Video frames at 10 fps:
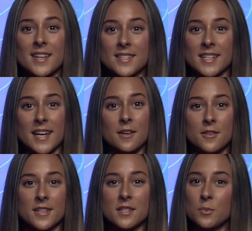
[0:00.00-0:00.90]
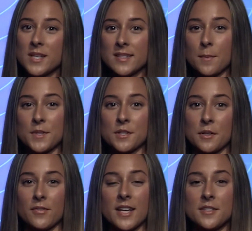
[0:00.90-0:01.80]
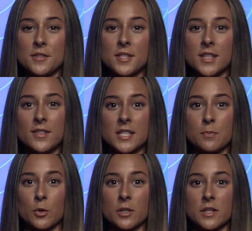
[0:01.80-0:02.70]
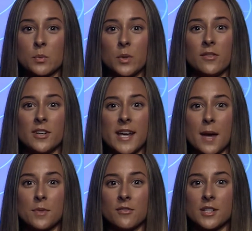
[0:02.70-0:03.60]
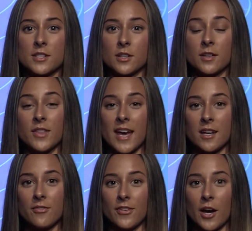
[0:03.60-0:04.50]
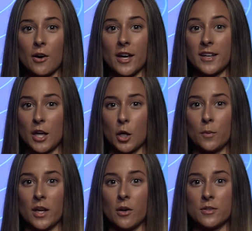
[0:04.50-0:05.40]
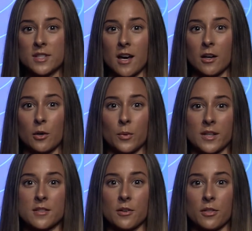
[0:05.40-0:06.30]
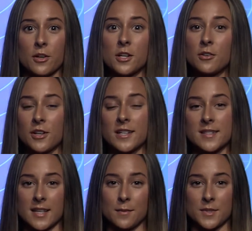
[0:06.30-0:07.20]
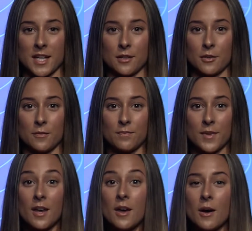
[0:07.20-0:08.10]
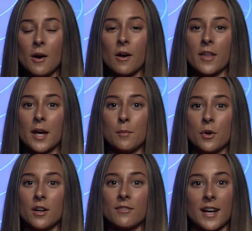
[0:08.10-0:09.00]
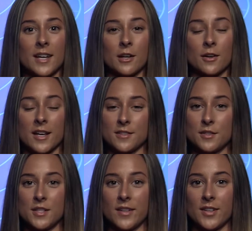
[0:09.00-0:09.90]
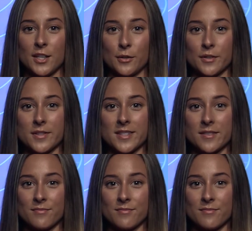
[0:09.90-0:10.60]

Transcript: Tonight on this week's episode of SUTV Sports, we recap the return of the NFL and Naomi Osaka wins her third Grand Slam title. All that and more right here on SUTV News.